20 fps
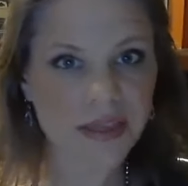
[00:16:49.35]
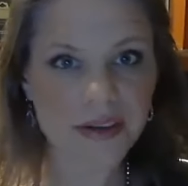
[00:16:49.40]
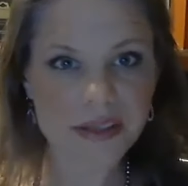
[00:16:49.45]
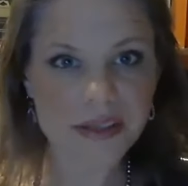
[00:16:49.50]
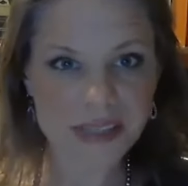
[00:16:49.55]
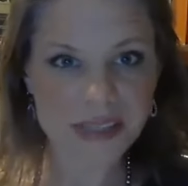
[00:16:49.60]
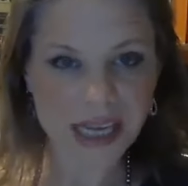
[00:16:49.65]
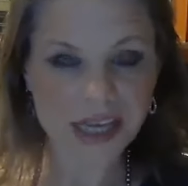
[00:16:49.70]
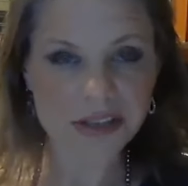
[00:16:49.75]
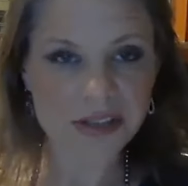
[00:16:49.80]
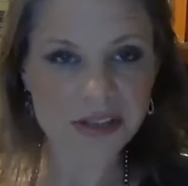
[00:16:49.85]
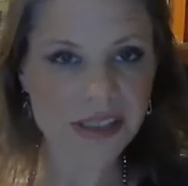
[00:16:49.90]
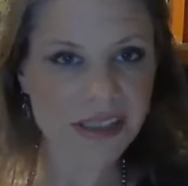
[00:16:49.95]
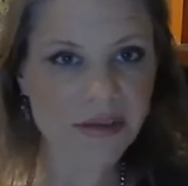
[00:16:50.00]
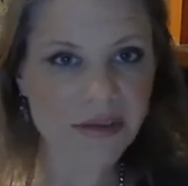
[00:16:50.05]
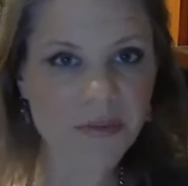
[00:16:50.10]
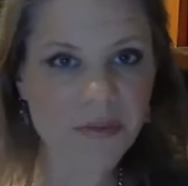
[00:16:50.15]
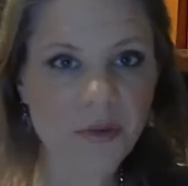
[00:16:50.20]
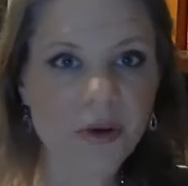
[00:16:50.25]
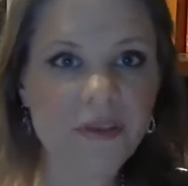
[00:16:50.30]
There's actually
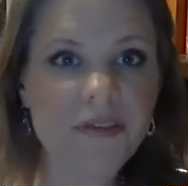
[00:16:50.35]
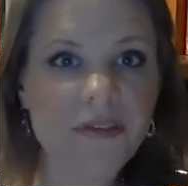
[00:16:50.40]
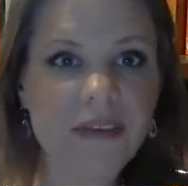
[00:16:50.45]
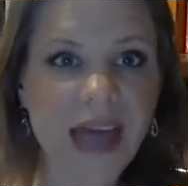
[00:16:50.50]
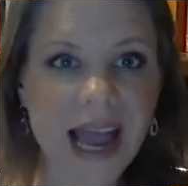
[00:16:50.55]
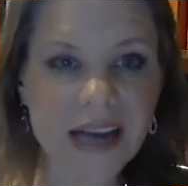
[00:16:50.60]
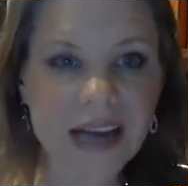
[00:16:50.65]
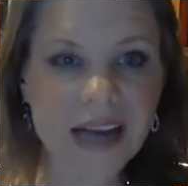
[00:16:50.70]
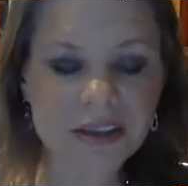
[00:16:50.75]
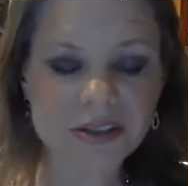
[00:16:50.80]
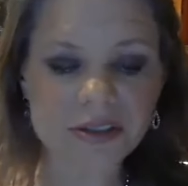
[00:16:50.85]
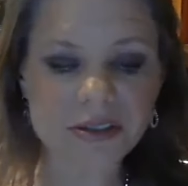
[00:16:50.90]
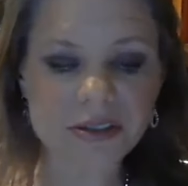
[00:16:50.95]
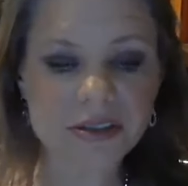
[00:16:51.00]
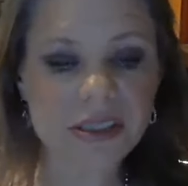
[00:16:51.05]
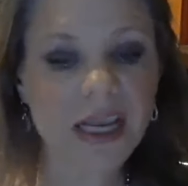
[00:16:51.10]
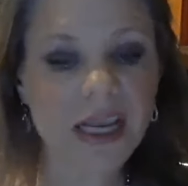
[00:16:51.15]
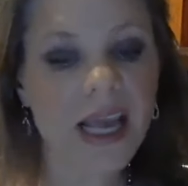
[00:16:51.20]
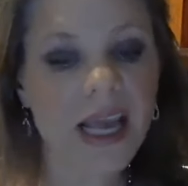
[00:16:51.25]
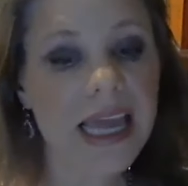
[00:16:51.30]
some more
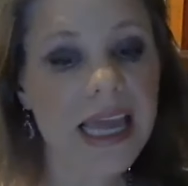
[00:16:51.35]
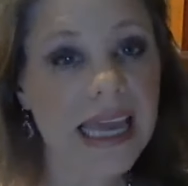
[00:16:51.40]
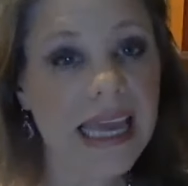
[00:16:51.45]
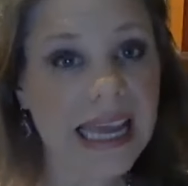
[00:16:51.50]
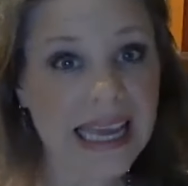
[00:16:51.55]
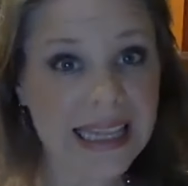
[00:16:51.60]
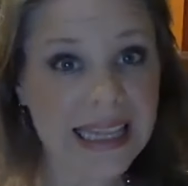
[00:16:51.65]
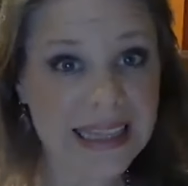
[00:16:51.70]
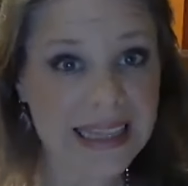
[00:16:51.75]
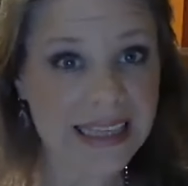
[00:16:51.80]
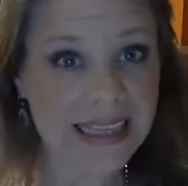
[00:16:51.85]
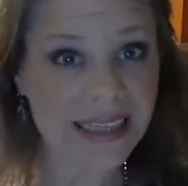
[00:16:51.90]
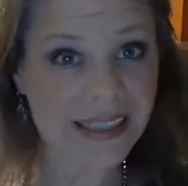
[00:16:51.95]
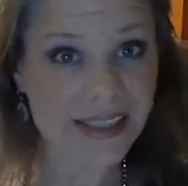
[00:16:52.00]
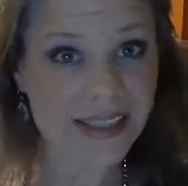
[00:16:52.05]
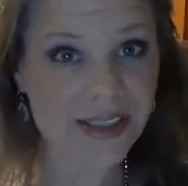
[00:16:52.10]
factors in this.